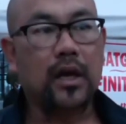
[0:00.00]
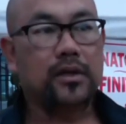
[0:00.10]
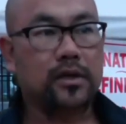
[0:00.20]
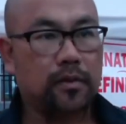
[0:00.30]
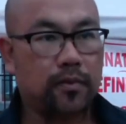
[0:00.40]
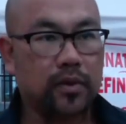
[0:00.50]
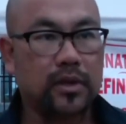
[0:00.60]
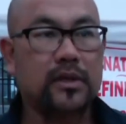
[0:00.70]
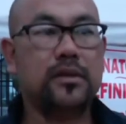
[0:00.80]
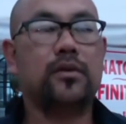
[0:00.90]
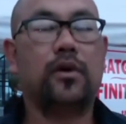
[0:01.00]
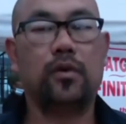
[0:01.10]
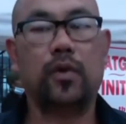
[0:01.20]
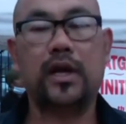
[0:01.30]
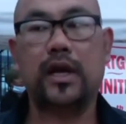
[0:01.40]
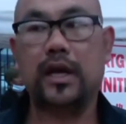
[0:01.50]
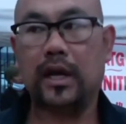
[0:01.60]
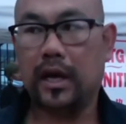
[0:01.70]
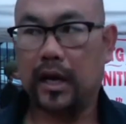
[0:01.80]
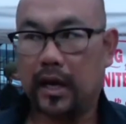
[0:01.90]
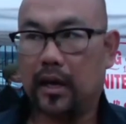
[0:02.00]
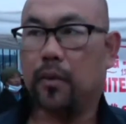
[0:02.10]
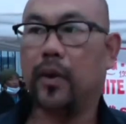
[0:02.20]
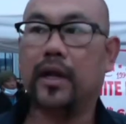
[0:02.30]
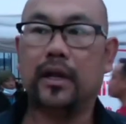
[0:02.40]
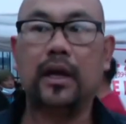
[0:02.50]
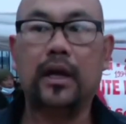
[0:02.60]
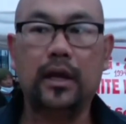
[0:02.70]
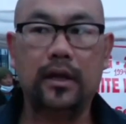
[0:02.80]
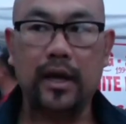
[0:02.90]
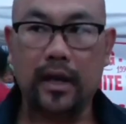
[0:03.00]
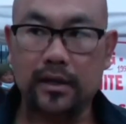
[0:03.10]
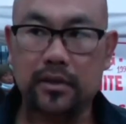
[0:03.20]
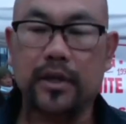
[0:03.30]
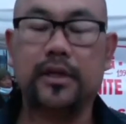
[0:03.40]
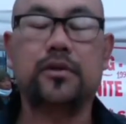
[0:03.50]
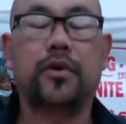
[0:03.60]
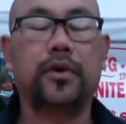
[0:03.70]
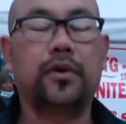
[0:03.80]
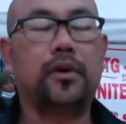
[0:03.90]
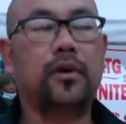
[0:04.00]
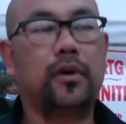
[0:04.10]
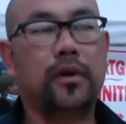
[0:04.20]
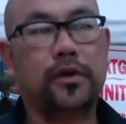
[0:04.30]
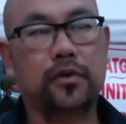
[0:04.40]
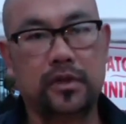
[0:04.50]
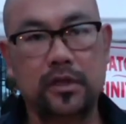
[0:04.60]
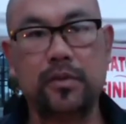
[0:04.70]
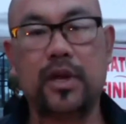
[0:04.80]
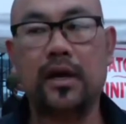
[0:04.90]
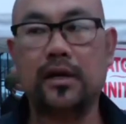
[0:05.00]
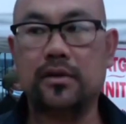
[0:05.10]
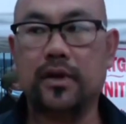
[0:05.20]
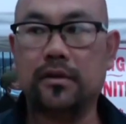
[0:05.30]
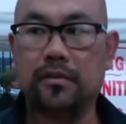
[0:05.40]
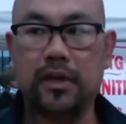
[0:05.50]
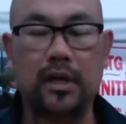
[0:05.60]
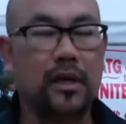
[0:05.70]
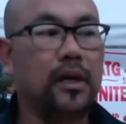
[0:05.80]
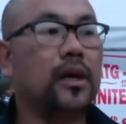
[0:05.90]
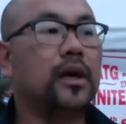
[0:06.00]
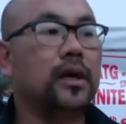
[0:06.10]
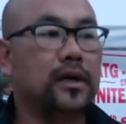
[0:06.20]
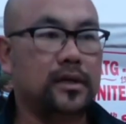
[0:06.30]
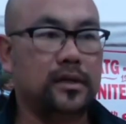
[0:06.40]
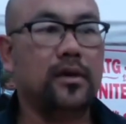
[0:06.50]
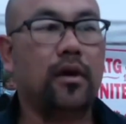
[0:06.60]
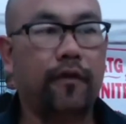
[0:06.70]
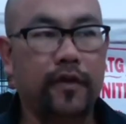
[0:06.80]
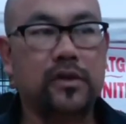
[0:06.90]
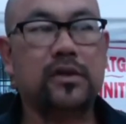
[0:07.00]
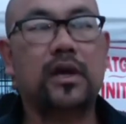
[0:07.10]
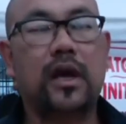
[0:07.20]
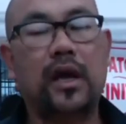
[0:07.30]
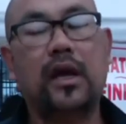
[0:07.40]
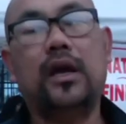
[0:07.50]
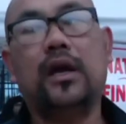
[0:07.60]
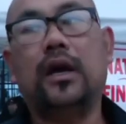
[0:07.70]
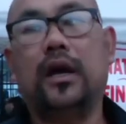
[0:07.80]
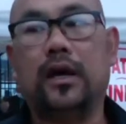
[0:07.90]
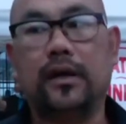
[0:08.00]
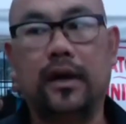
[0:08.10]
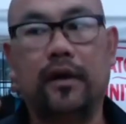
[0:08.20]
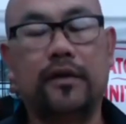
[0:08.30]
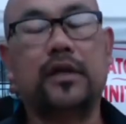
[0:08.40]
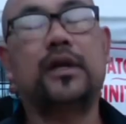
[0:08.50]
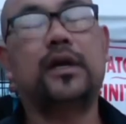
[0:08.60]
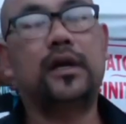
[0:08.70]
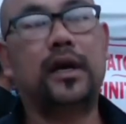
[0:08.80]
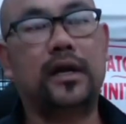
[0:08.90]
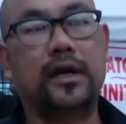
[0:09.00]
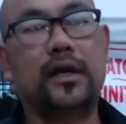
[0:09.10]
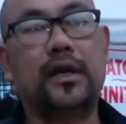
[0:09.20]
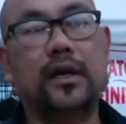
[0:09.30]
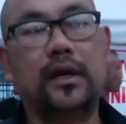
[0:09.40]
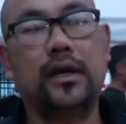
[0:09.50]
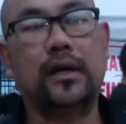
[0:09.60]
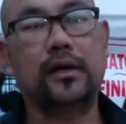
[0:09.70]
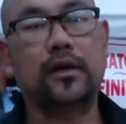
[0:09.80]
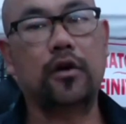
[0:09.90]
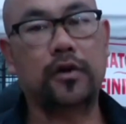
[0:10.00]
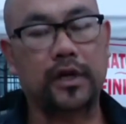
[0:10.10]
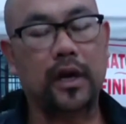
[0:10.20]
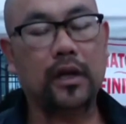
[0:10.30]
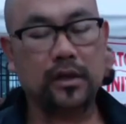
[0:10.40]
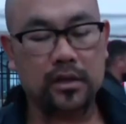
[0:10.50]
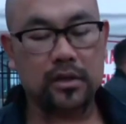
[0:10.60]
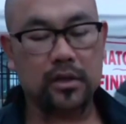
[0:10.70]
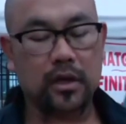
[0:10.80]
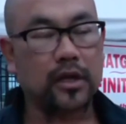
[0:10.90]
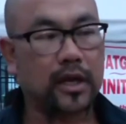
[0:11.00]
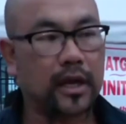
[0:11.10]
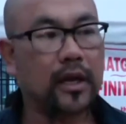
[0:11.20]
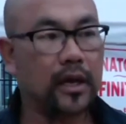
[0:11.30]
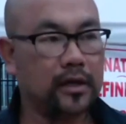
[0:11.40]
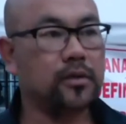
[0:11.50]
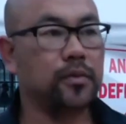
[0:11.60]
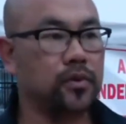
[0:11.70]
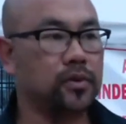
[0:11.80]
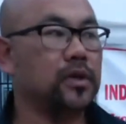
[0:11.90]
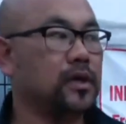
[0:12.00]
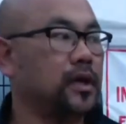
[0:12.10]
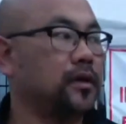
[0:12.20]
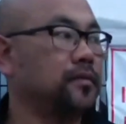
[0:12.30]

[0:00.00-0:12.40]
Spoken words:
sit-in protests on one hand while the hunger strike is going on, or it could just be the hunger strike. But yes, the office haven't had any concrete decision on that, I suppose. Yeah.